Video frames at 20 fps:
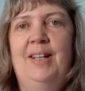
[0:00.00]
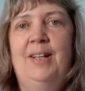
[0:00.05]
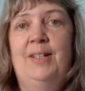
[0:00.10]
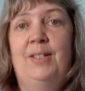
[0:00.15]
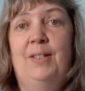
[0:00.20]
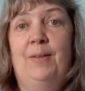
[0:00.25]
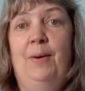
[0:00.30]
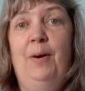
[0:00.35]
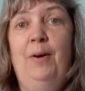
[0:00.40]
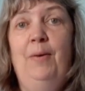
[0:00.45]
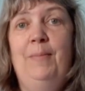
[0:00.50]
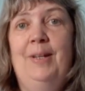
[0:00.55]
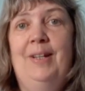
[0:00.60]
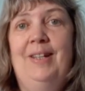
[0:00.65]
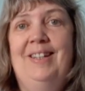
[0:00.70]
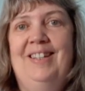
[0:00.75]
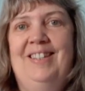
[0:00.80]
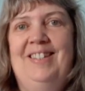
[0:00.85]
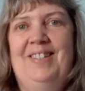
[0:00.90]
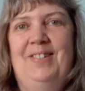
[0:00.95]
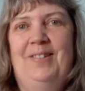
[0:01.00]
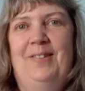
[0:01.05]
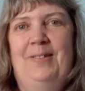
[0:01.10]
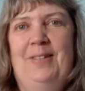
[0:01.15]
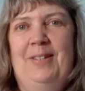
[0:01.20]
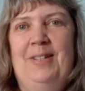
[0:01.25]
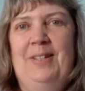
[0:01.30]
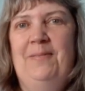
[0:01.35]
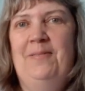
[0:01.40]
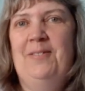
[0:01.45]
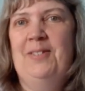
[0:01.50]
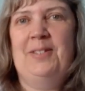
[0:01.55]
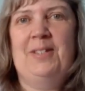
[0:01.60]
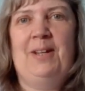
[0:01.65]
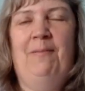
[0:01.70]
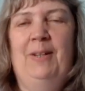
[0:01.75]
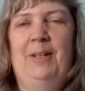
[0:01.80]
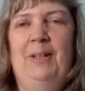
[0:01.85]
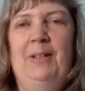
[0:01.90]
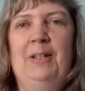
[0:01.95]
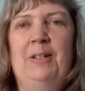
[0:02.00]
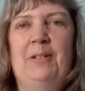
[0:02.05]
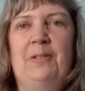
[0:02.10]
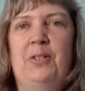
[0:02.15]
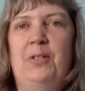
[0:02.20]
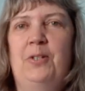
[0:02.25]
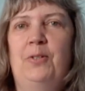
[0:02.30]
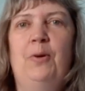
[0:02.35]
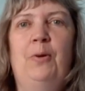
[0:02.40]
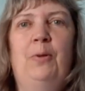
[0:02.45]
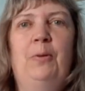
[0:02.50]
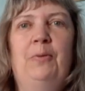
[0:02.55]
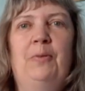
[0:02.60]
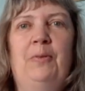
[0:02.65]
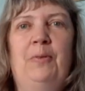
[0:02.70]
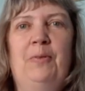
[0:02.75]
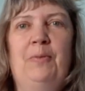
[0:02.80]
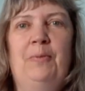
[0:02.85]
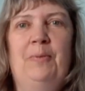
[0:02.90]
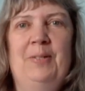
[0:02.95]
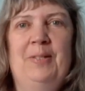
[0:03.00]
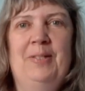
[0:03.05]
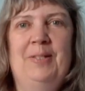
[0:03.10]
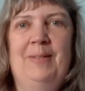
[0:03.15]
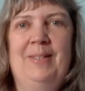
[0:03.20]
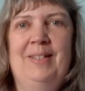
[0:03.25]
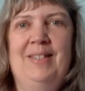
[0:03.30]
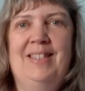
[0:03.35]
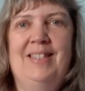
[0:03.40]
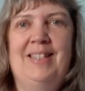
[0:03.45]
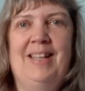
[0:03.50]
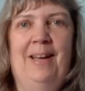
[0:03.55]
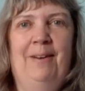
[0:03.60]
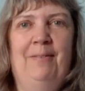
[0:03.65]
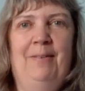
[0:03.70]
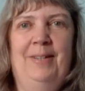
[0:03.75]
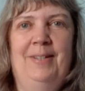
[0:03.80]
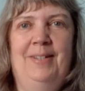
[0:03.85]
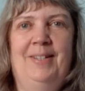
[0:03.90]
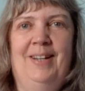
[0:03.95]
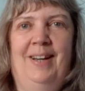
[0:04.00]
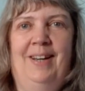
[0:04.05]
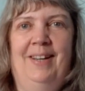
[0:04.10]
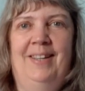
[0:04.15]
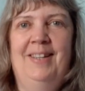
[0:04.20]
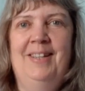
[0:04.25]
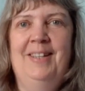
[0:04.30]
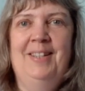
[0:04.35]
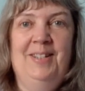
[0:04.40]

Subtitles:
So I hope you're going to enjoy just having a little stroll through the woods with Sarah and I.